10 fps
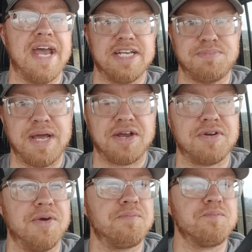X
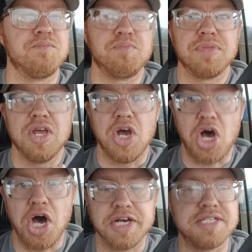Macro.
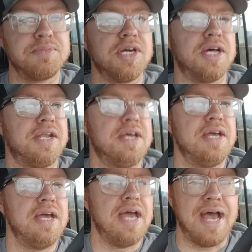Awesome gun.
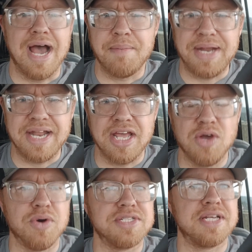I mean,
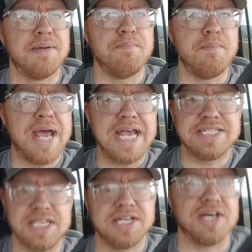it was an
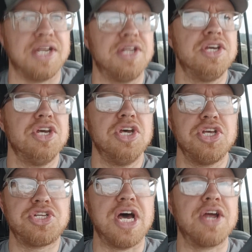amazing gun.
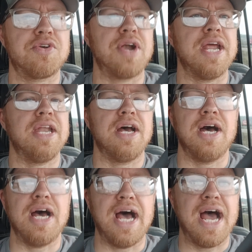Shot great.
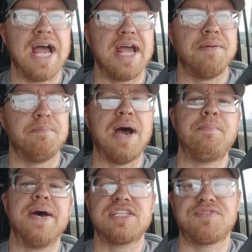My
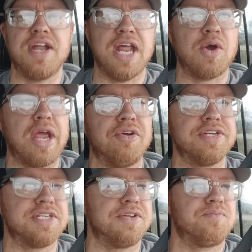best friend now
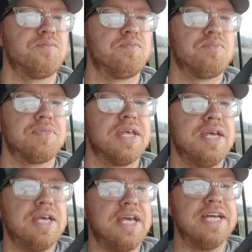carries it.
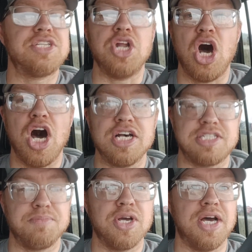It's an
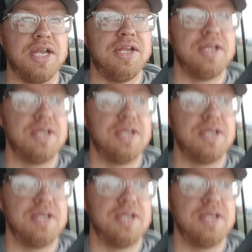awesome gun.